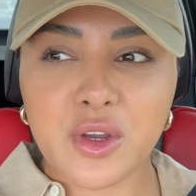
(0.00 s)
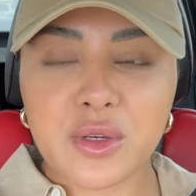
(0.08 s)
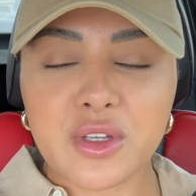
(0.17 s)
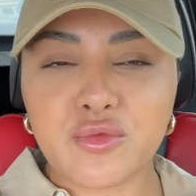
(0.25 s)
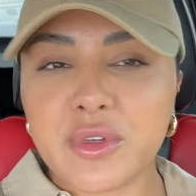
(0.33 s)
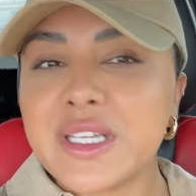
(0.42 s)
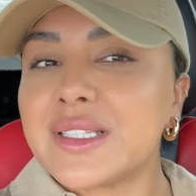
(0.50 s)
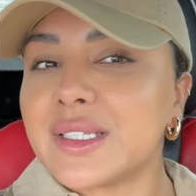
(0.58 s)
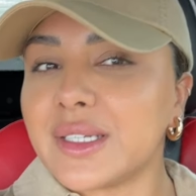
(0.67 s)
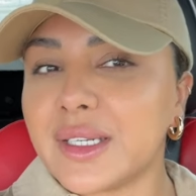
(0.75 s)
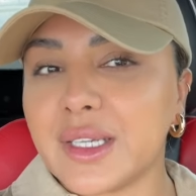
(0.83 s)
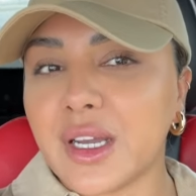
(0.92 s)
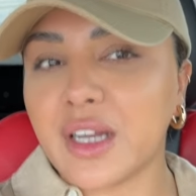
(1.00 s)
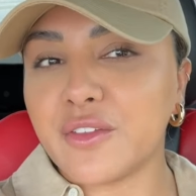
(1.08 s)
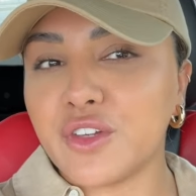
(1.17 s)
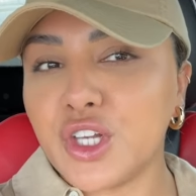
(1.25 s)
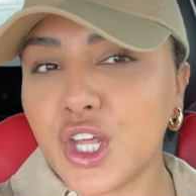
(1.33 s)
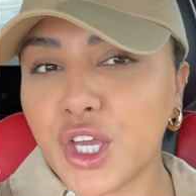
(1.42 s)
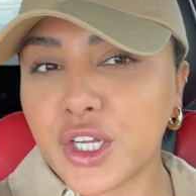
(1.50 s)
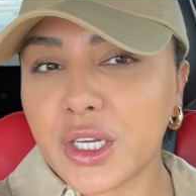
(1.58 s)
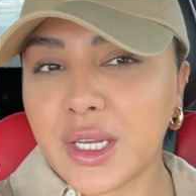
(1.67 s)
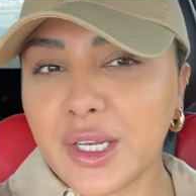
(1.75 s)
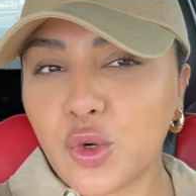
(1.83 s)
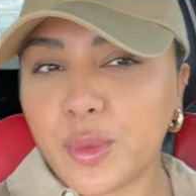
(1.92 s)
only recently kind of learned
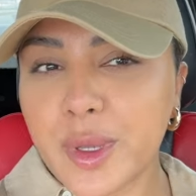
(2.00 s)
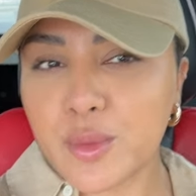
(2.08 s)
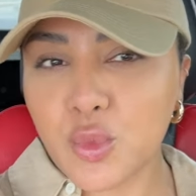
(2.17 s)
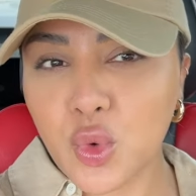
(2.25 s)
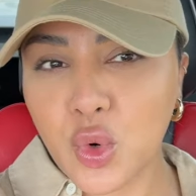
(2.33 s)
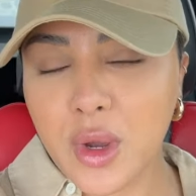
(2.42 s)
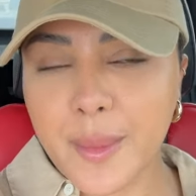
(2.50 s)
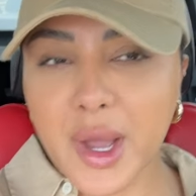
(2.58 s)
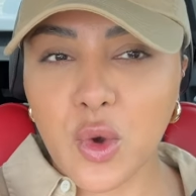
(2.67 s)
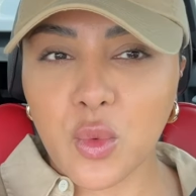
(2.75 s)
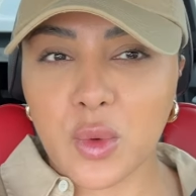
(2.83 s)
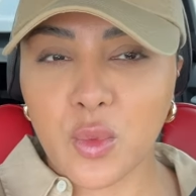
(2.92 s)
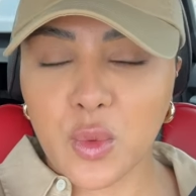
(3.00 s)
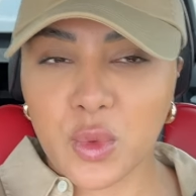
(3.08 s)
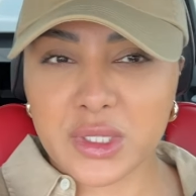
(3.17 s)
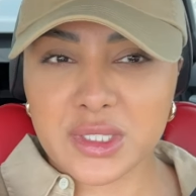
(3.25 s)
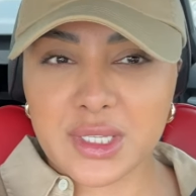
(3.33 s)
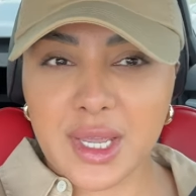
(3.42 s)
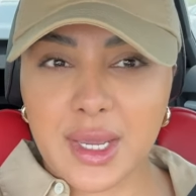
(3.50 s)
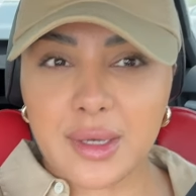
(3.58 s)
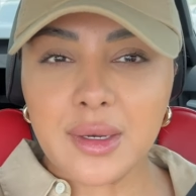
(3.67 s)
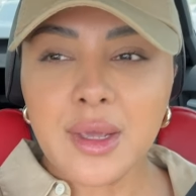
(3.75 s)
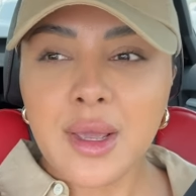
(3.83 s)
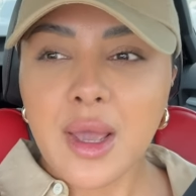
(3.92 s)
a little bit more about 111 skin.